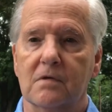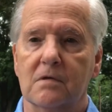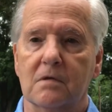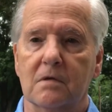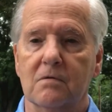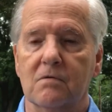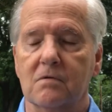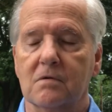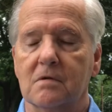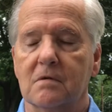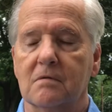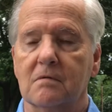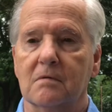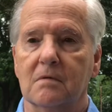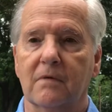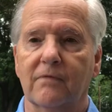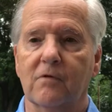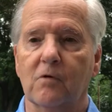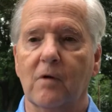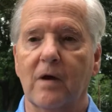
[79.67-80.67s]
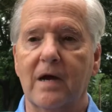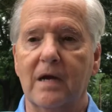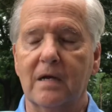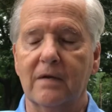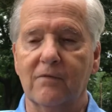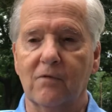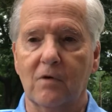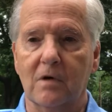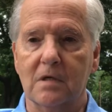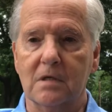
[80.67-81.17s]
So there's a variety
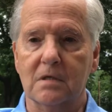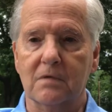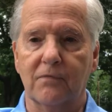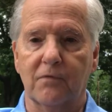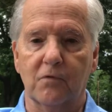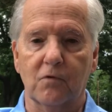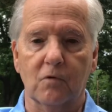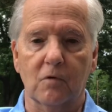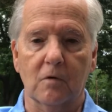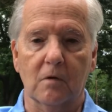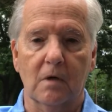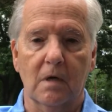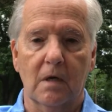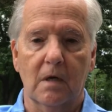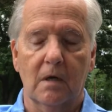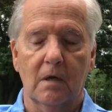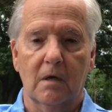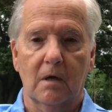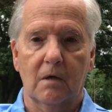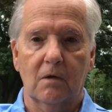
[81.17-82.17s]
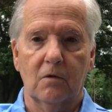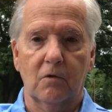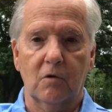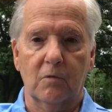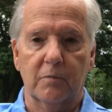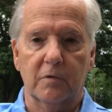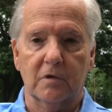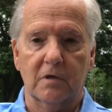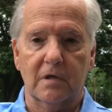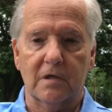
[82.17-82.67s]
of ways for you to
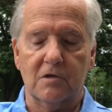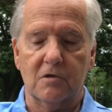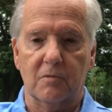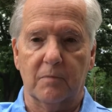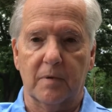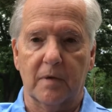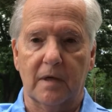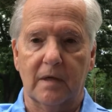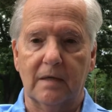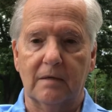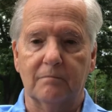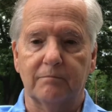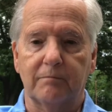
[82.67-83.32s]
participate.